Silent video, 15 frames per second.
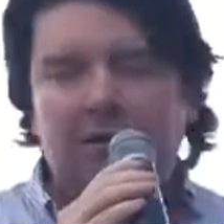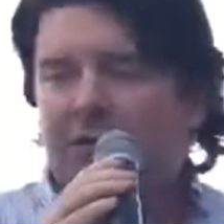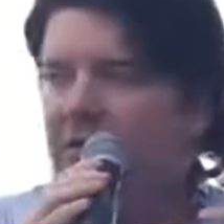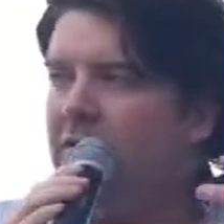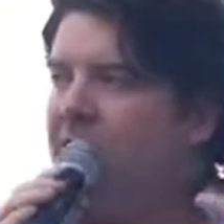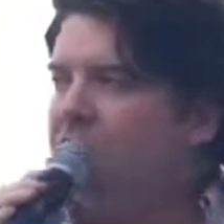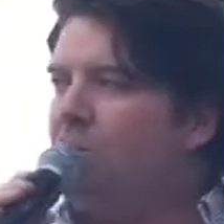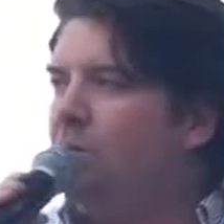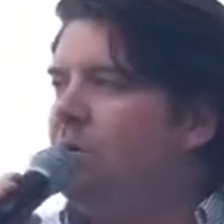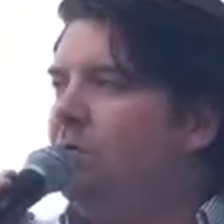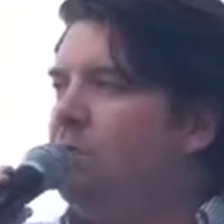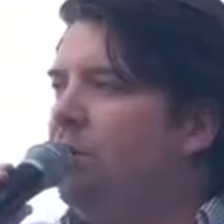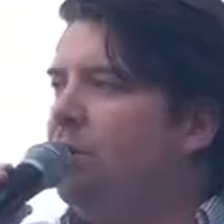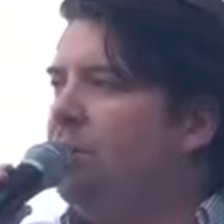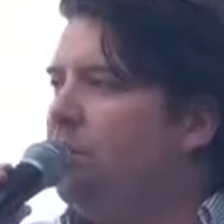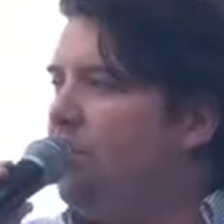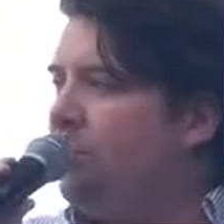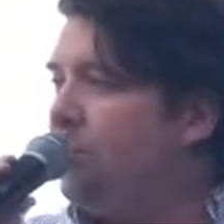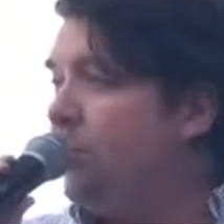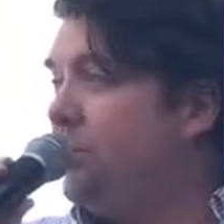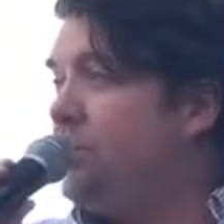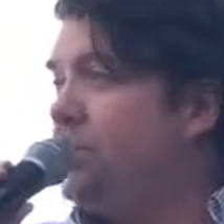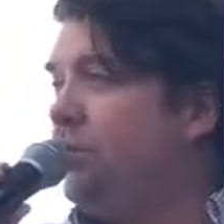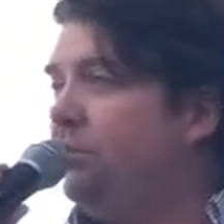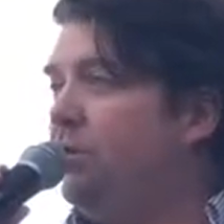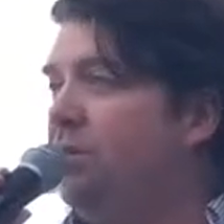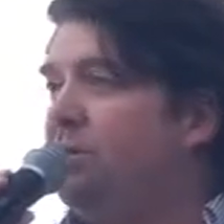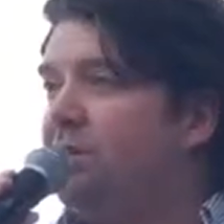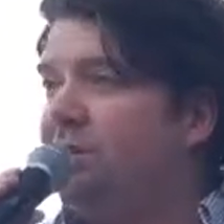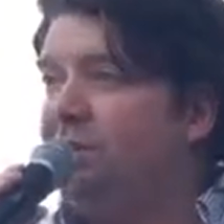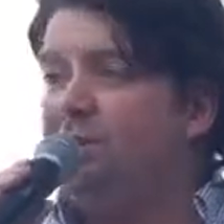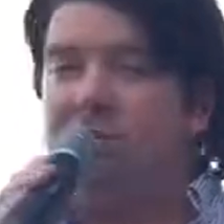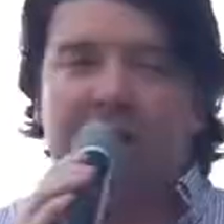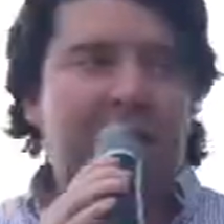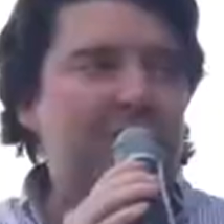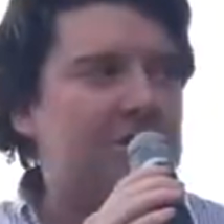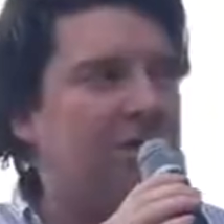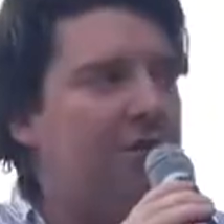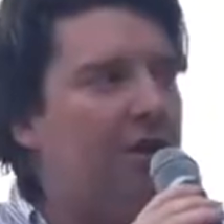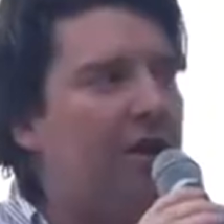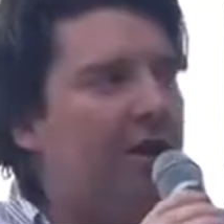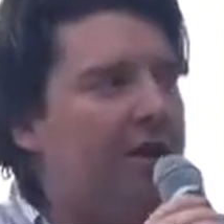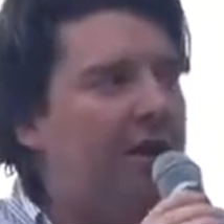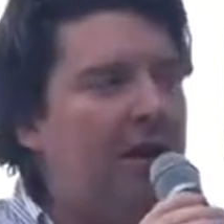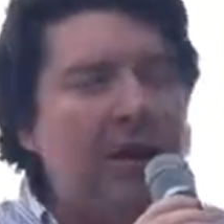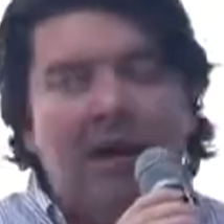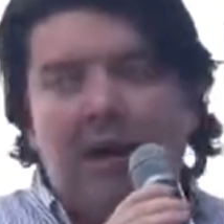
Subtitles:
consume our music, we purchase our music, has changed a lot.